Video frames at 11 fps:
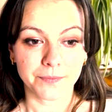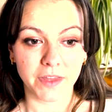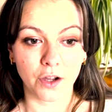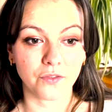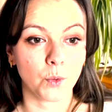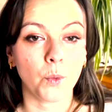
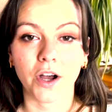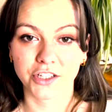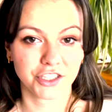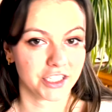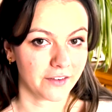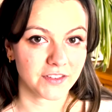of a work
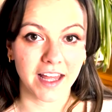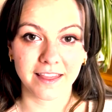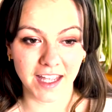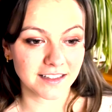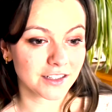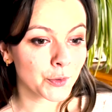shift that
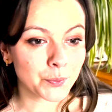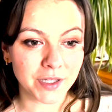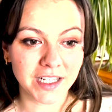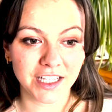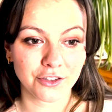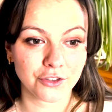that's a
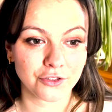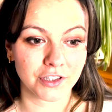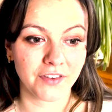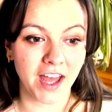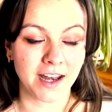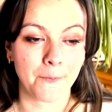completely neutral
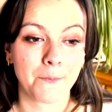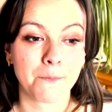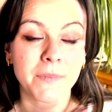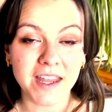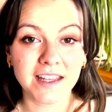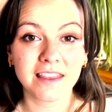event
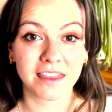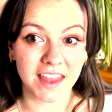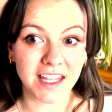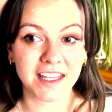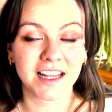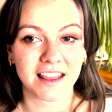me
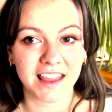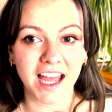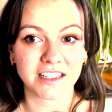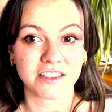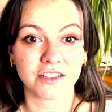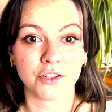thinking that
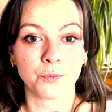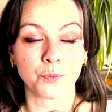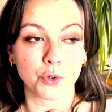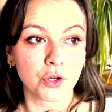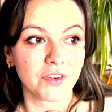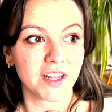that's
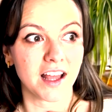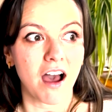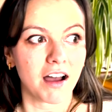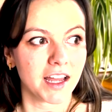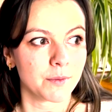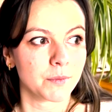proving that
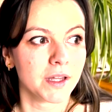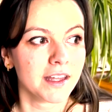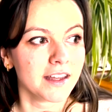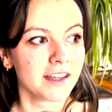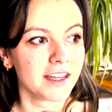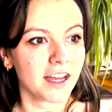i'm
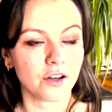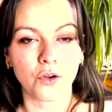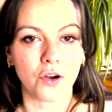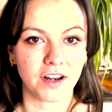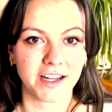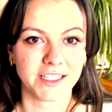a not a
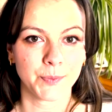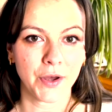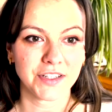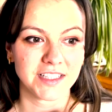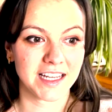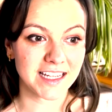nice
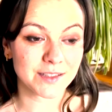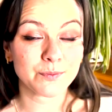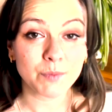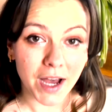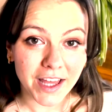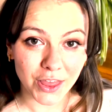person is
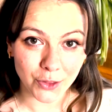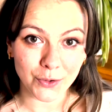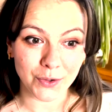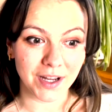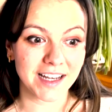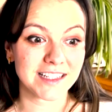my
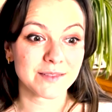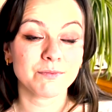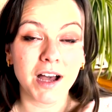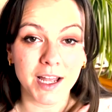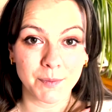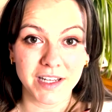thought and it's
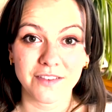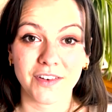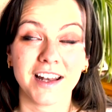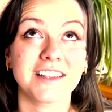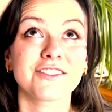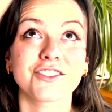my belief
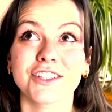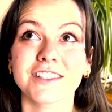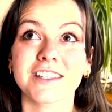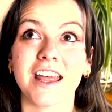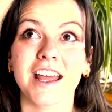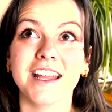and it's just
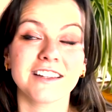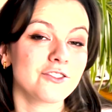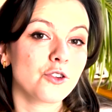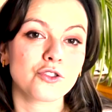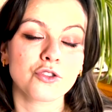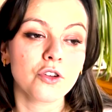it's
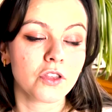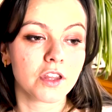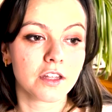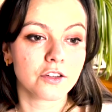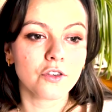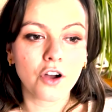not truth
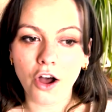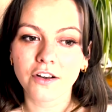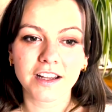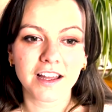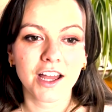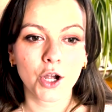you can't
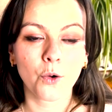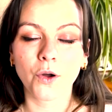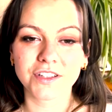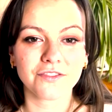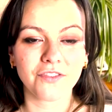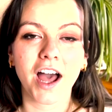
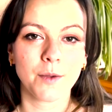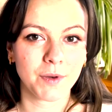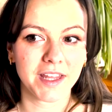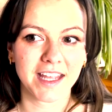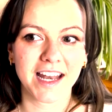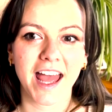
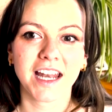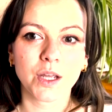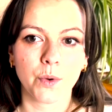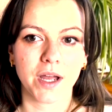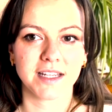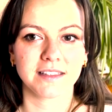quantifiably in any
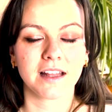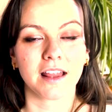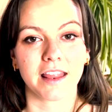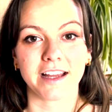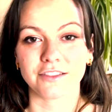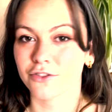way say that
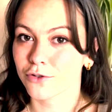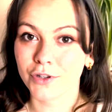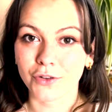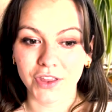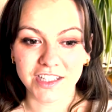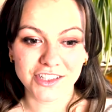that's
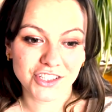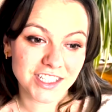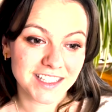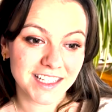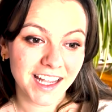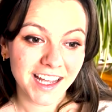truth. It's just